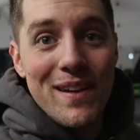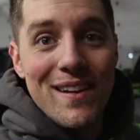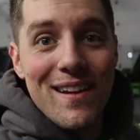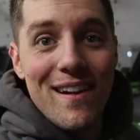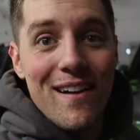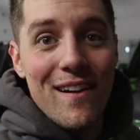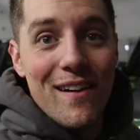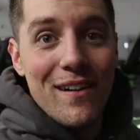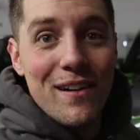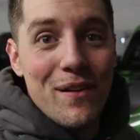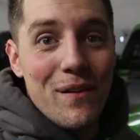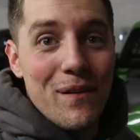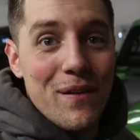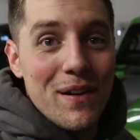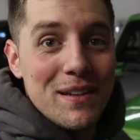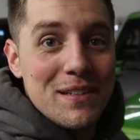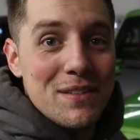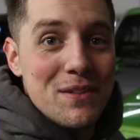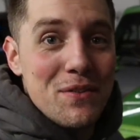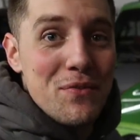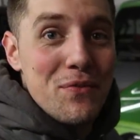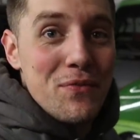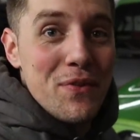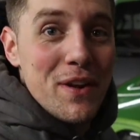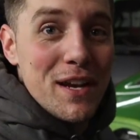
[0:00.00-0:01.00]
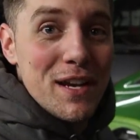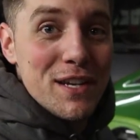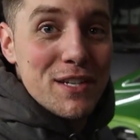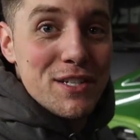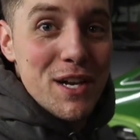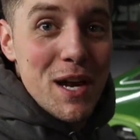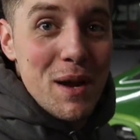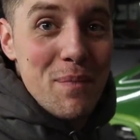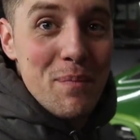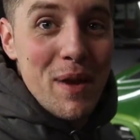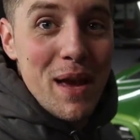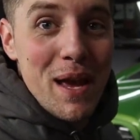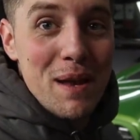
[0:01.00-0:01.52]
We are going to finish
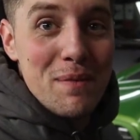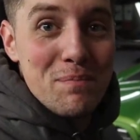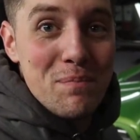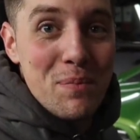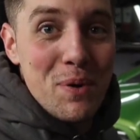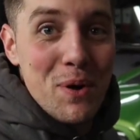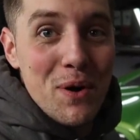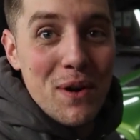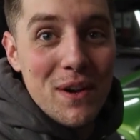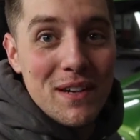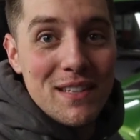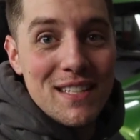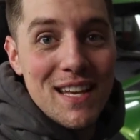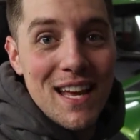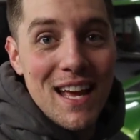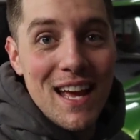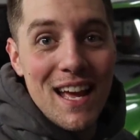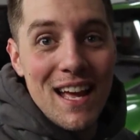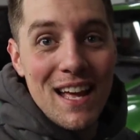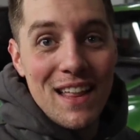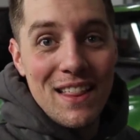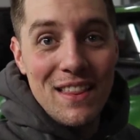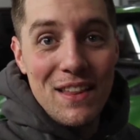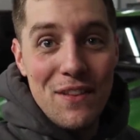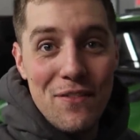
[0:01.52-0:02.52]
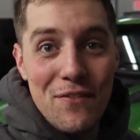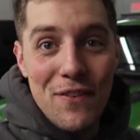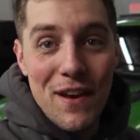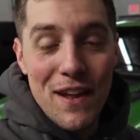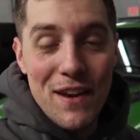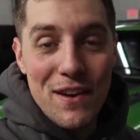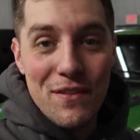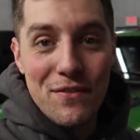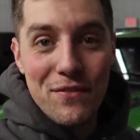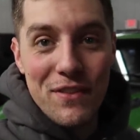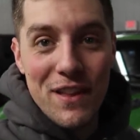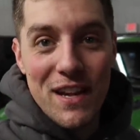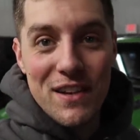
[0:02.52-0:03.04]
up and put the
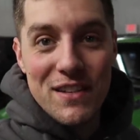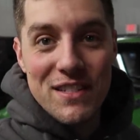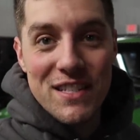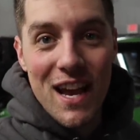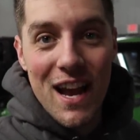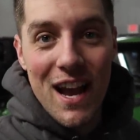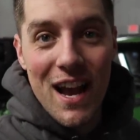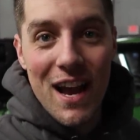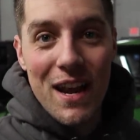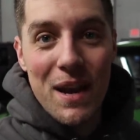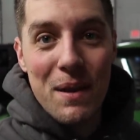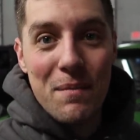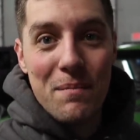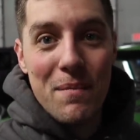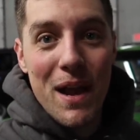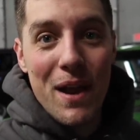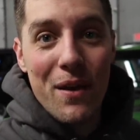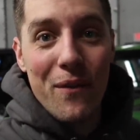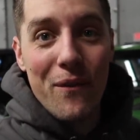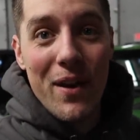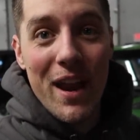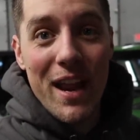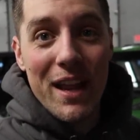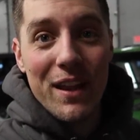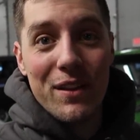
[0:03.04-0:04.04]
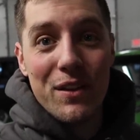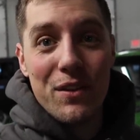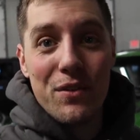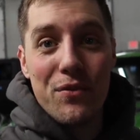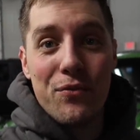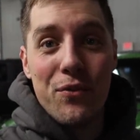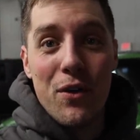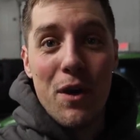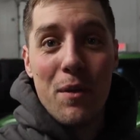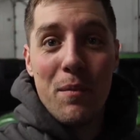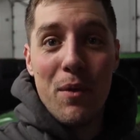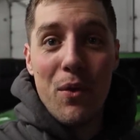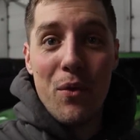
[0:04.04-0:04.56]
fender flares on my Wrangler
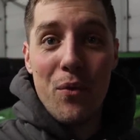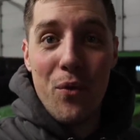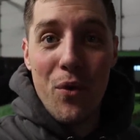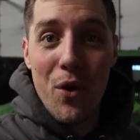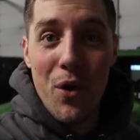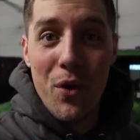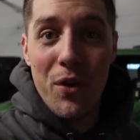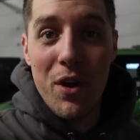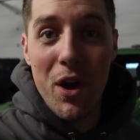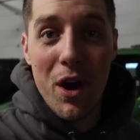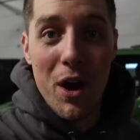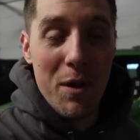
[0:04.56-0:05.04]
from Road